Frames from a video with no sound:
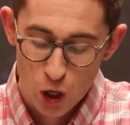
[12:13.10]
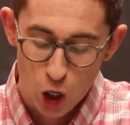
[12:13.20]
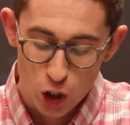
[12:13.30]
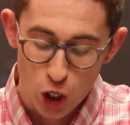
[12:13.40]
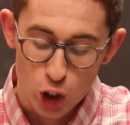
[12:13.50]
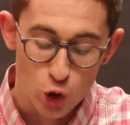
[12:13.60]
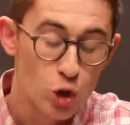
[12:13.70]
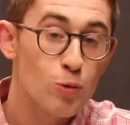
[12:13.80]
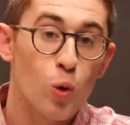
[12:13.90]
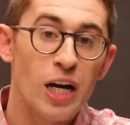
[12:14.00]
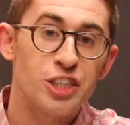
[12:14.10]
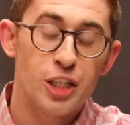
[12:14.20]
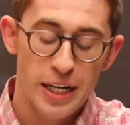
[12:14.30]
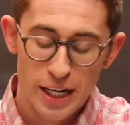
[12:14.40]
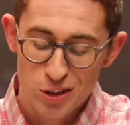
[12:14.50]
Our group
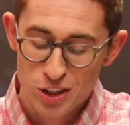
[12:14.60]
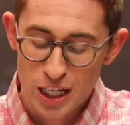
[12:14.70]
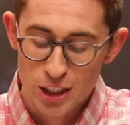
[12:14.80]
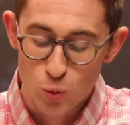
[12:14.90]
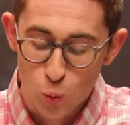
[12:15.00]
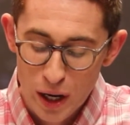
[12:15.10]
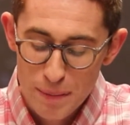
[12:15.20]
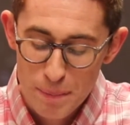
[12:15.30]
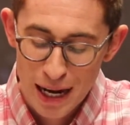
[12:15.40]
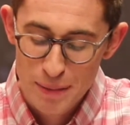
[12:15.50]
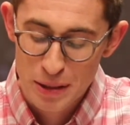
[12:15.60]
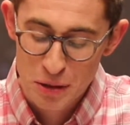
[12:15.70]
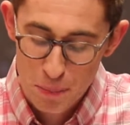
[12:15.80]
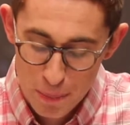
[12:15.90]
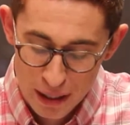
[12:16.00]
question here says, what might be
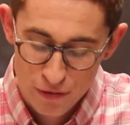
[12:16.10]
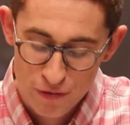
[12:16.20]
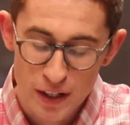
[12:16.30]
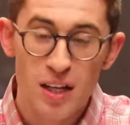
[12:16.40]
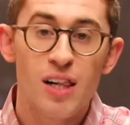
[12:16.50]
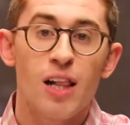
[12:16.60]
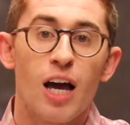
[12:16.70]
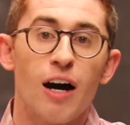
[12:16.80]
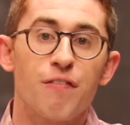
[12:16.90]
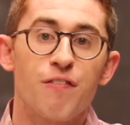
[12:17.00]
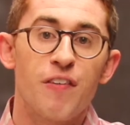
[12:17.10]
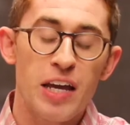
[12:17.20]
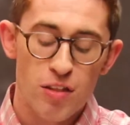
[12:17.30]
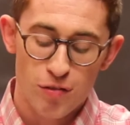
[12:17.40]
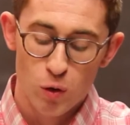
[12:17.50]
the benefit of
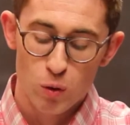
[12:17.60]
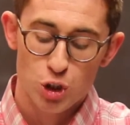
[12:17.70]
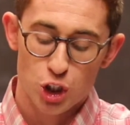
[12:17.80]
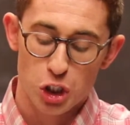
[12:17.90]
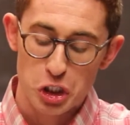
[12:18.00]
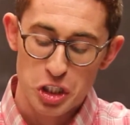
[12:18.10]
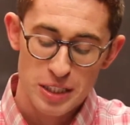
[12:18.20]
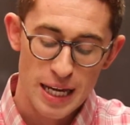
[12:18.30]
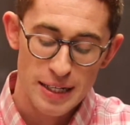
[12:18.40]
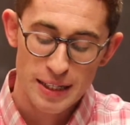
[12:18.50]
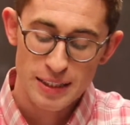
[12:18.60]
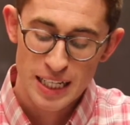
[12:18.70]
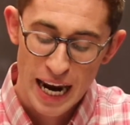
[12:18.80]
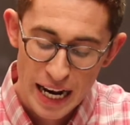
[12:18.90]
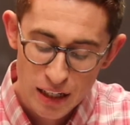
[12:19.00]
faithful church attendance
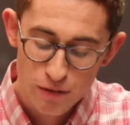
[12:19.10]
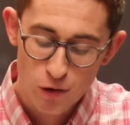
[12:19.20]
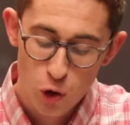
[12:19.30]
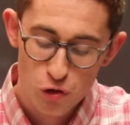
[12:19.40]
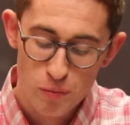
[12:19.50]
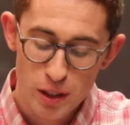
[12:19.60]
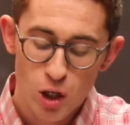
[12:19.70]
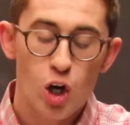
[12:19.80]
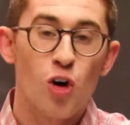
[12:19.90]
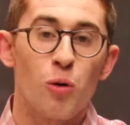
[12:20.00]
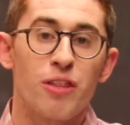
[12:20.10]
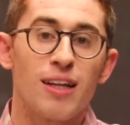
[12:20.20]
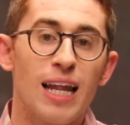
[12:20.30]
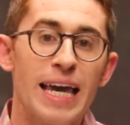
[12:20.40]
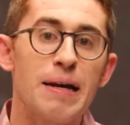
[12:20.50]
and involvement with
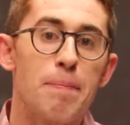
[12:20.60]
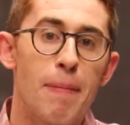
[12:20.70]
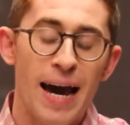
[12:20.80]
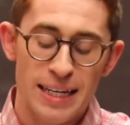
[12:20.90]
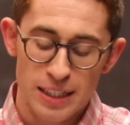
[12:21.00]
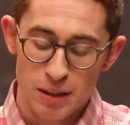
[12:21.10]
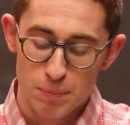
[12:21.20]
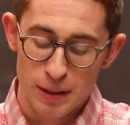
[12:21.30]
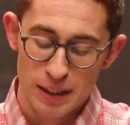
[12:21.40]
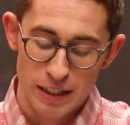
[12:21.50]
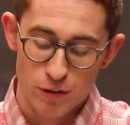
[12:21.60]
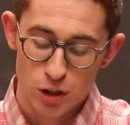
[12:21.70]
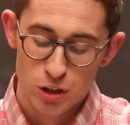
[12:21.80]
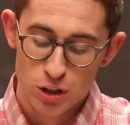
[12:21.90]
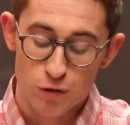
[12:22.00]
like-minded
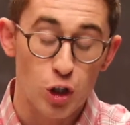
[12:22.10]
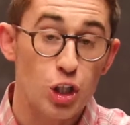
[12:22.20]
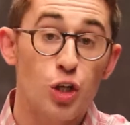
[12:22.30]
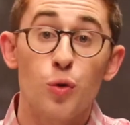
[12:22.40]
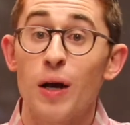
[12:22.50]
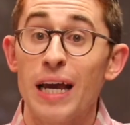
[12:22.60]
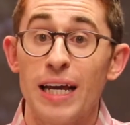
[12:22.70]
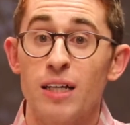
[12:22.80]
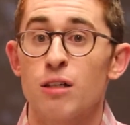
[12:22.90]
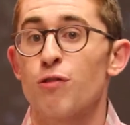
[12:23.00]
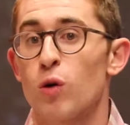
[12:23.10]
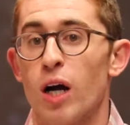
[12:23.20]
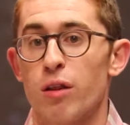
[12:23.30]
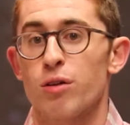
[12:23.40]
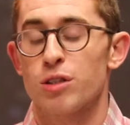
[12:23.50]
believers for you and for
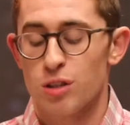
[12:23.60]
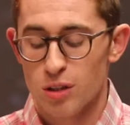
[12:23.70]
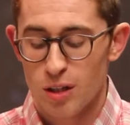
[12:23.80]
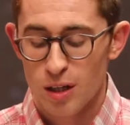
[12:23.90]
others?